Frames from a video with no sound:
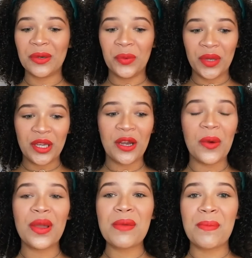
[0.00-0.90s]
we
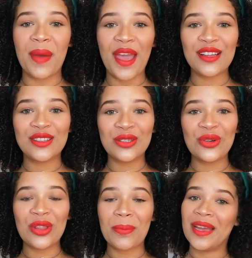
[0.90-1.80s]
going back to
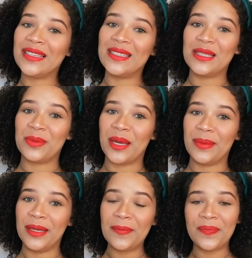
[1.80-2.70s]
the basics,
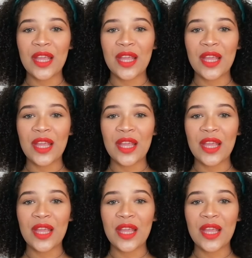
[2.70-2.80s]
baby.